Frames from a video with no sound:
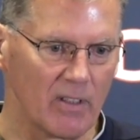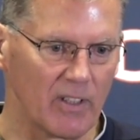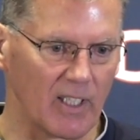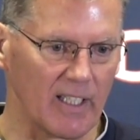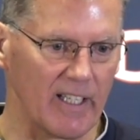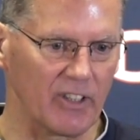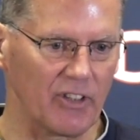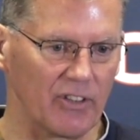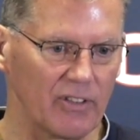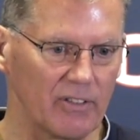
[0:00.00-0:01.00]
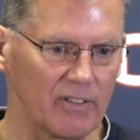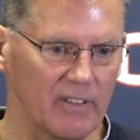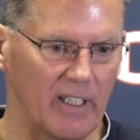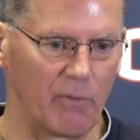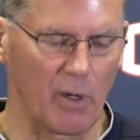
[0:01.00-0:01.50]
list
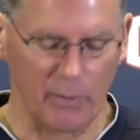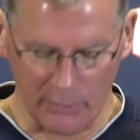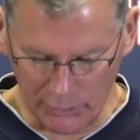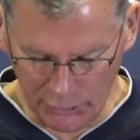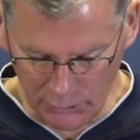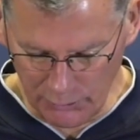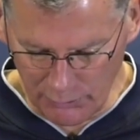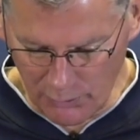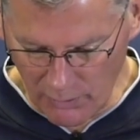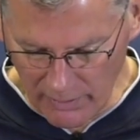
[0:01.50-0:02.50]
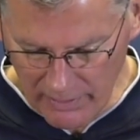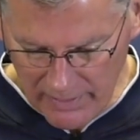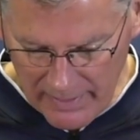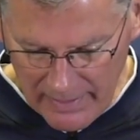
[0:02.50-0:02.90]
and what we were shooting for.